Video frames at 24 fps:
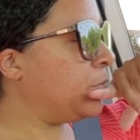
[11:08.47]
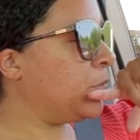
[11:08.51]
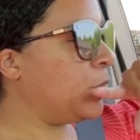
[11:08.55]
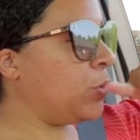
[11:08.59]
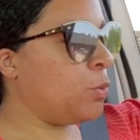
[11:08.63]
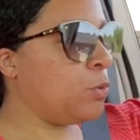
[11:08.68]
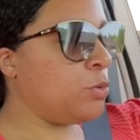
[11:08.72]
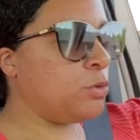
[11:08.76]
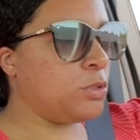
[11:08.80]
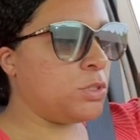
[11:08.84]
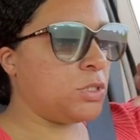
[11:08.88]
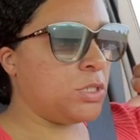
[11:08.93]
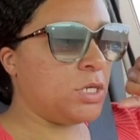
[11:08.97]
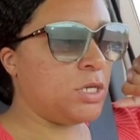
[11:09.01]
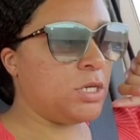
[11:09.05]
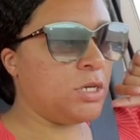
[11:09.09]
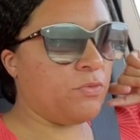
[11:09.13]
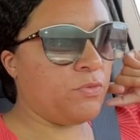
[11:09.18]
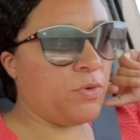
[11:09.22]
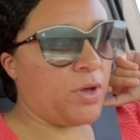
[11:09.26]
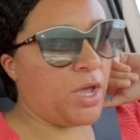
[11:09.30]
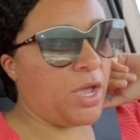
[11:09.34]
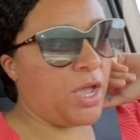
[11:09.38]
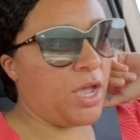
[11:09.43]
We'll see
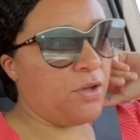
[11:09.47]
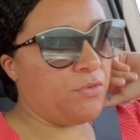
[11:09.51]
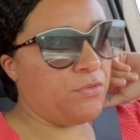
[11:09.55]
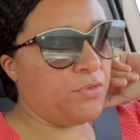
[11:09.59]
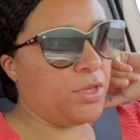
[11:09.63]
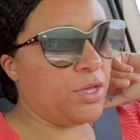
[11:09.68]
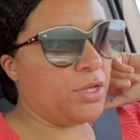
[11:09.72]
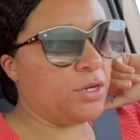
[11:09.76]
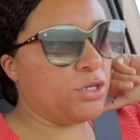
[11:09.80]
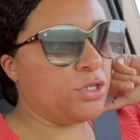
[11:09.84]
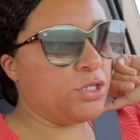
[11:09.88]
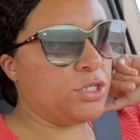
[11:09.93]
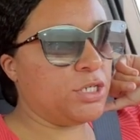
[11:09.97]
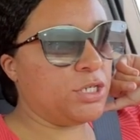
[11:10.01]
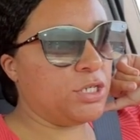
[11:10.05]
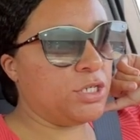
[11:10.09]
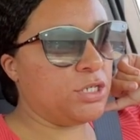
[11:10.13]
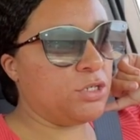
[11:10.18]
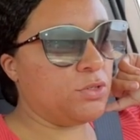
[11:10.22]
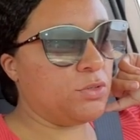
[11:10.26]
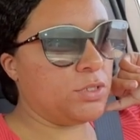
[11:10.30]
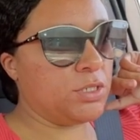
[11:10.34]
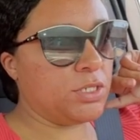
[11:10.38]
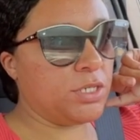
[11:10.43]
if I have the energy to
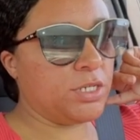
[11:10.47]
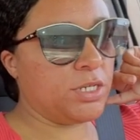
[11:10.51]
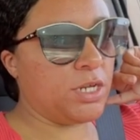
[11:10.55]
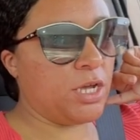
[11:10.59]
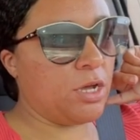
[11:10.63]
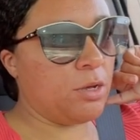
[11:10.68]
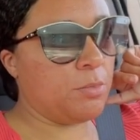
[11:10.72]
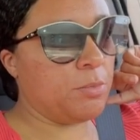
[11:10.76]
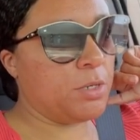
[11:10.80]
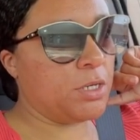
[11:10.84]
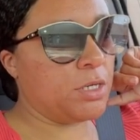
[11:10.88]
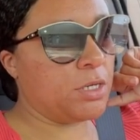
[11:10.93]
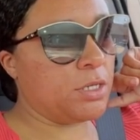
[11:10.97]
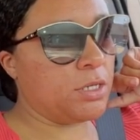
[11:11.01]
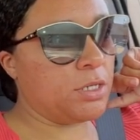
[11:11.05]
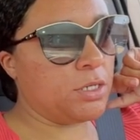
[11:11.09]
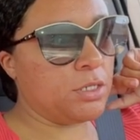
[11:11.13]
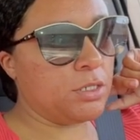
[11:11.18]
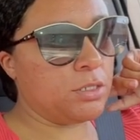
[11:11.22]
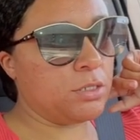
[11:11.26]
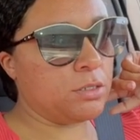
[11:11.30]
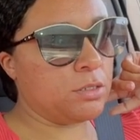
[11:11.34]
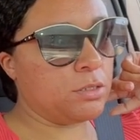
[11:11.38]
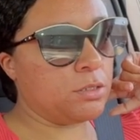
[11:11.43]
do a sit down
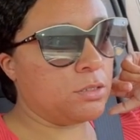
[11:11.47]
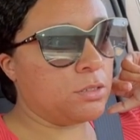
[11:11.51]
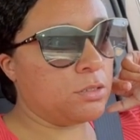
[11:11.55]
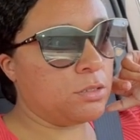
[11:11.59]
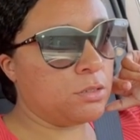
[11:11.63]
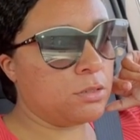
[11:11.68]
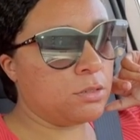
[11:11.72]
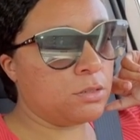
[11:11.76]
because